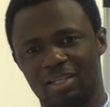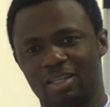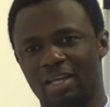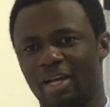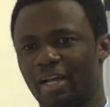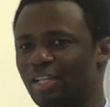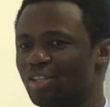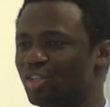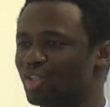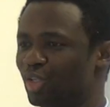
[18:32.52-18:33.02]

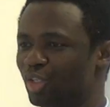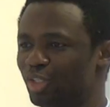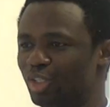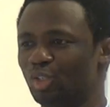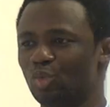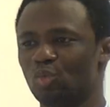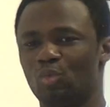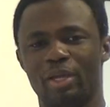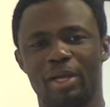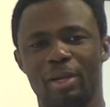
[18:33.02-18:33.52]
like I told
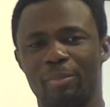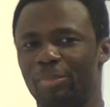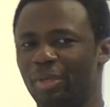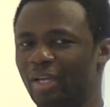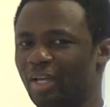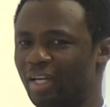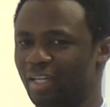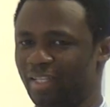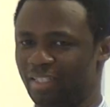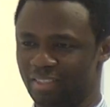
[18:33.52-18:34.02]
you, we are
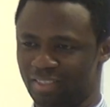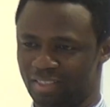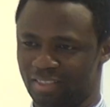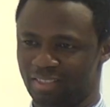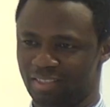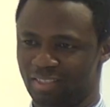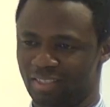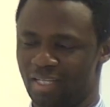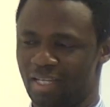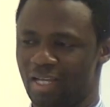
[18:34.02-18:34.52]
behind.
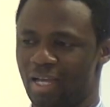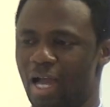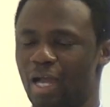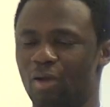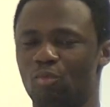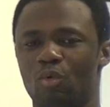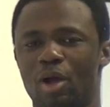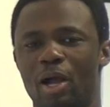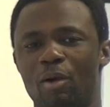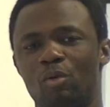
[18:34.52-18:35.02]

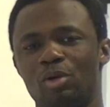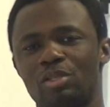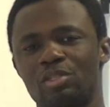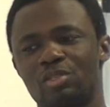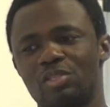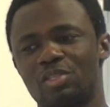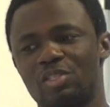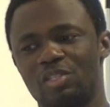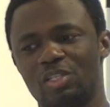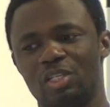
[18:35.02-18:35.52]
I'm, i want
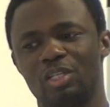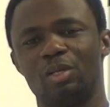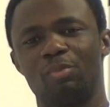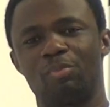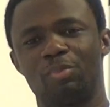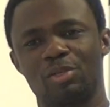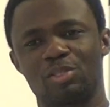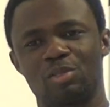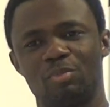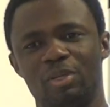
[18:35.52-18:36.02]
to see the
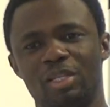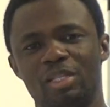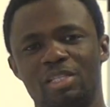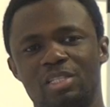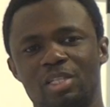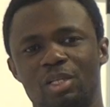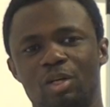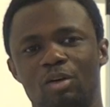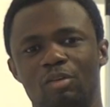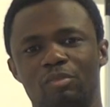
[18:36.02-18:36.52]

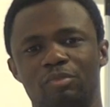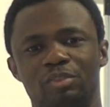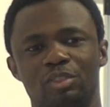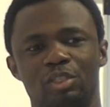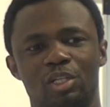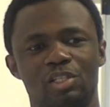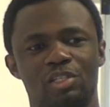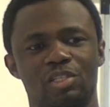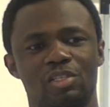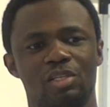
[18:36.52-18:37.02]
possibility of
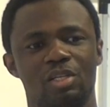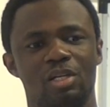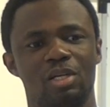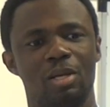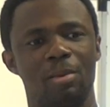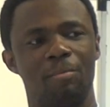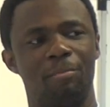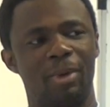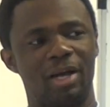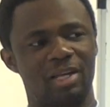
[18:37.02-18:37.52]
just
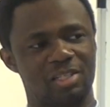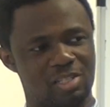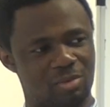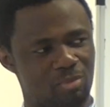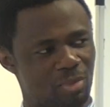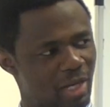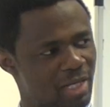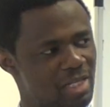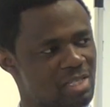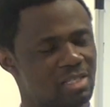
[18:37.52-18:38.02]

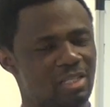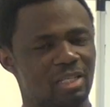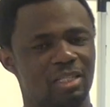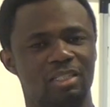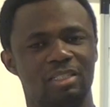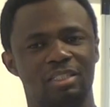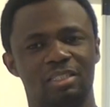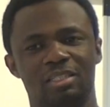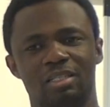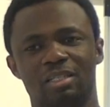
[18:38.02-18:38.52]

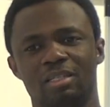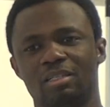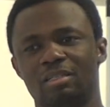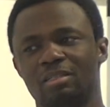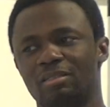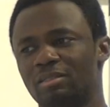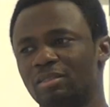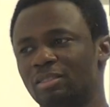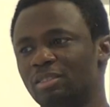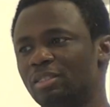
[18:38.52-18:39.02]
maximizing,
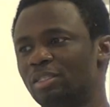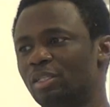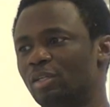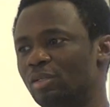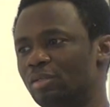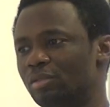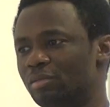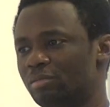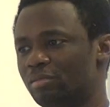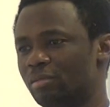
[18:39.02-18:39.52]
you
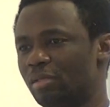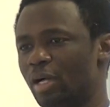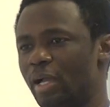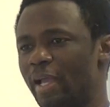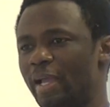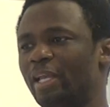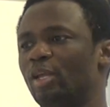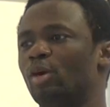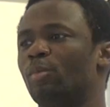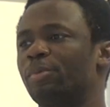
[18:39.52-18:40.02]
know,
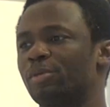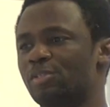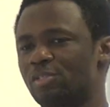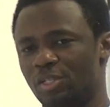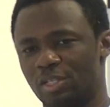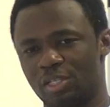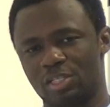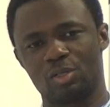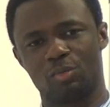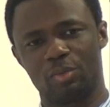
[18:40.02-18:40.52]
any
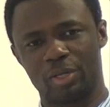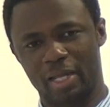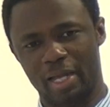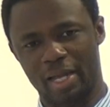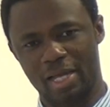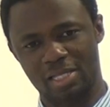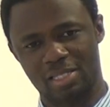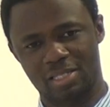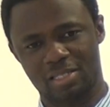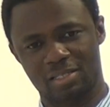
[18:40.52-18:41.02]
opportunity we
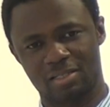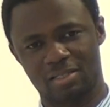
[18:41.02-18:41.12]
get.